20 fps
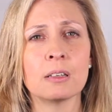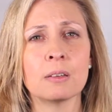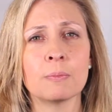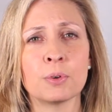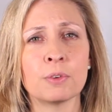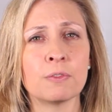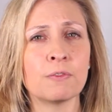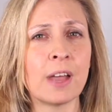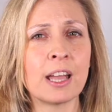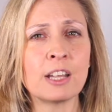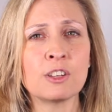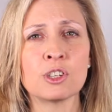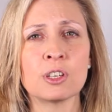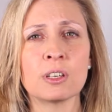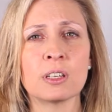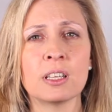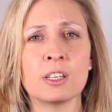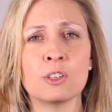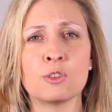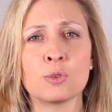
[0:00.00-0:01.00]
profession
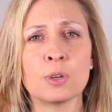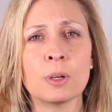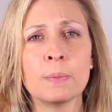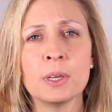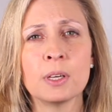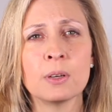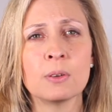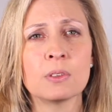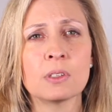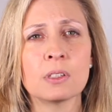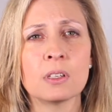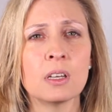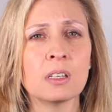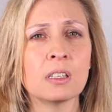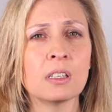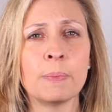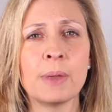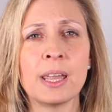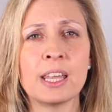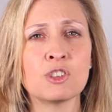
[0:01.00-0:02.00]
contributes
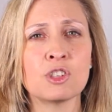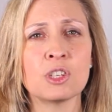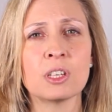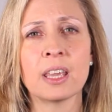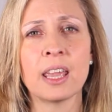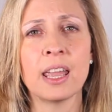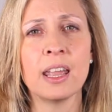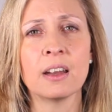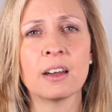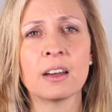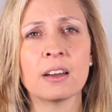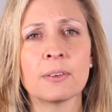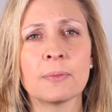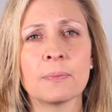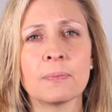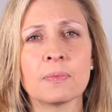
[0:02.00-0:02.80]
to patient care.